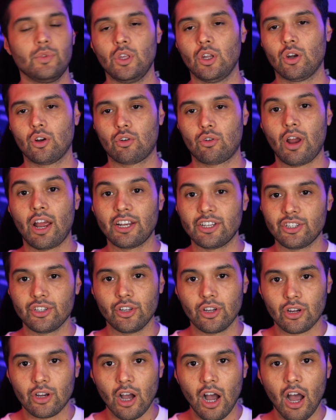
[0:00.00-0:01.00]
grinding
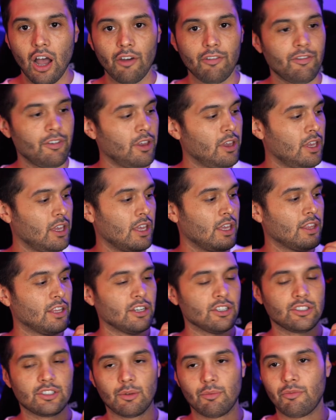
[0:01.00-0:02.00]
your coffee and
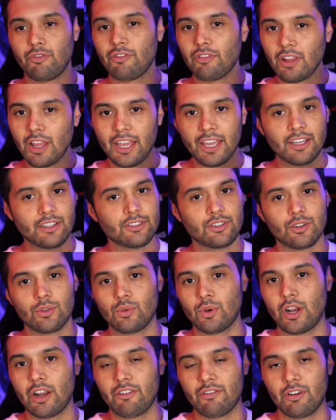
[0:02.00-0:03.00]
there's some flakes or
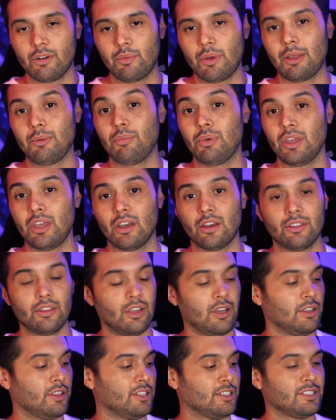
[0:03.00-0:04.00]
whatever it might be
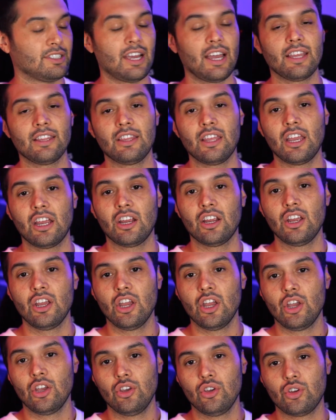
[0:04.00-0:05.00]
on the side there,
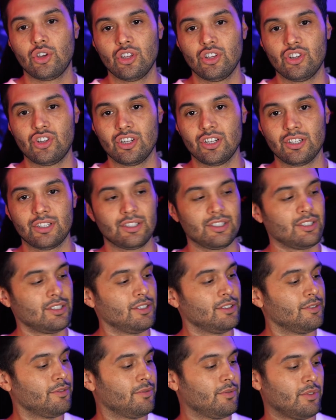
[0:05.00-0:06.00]
you can just
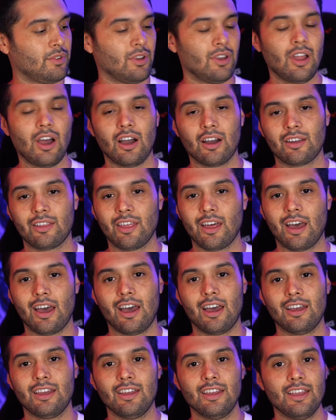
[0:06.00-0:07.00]
knock
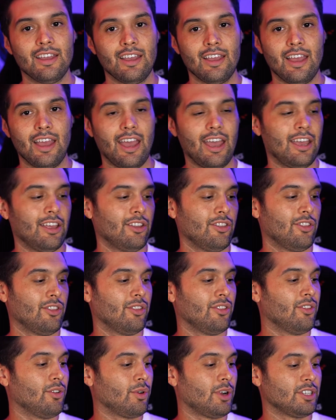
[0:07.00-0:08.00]
that
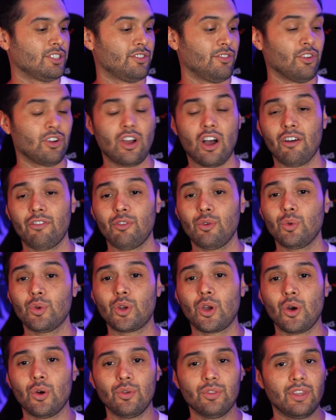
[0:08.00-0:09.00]
and the rest of your coffee would
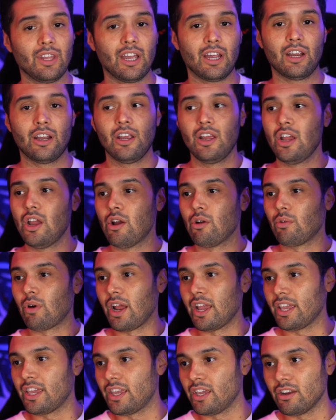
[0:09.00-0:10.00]
go in there.
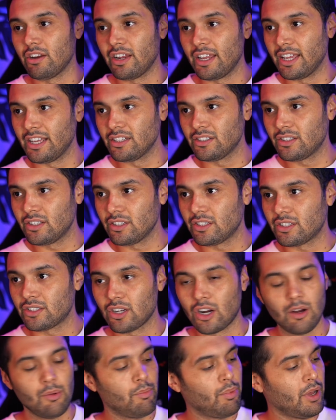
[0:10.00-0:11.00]
Right here is the
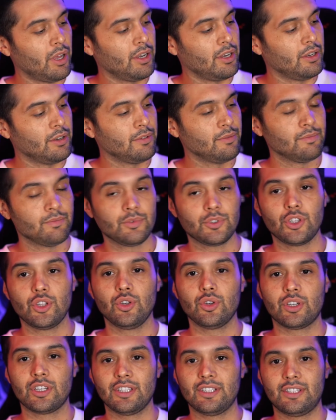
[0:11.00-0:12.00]
start button, so
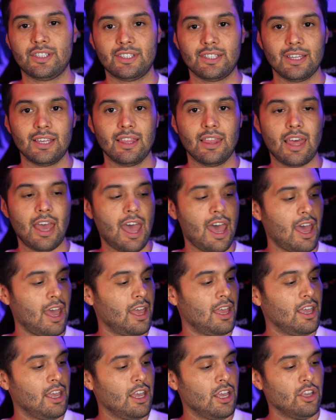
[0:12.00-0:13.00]
you could see
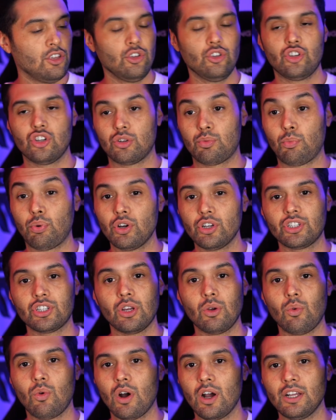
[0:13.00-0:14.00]
that. You just push
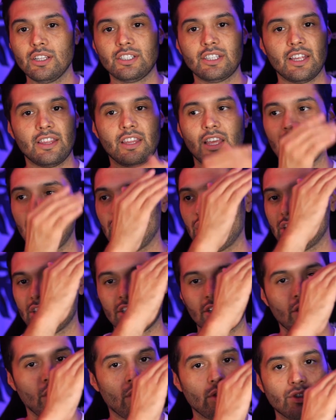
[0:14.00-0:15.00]
it once and then
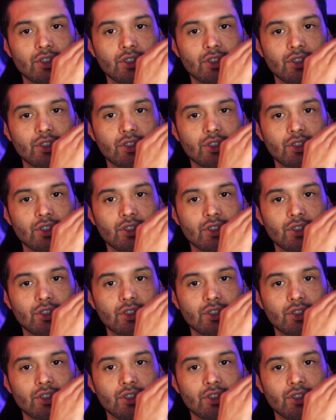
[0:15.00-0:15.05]
it goes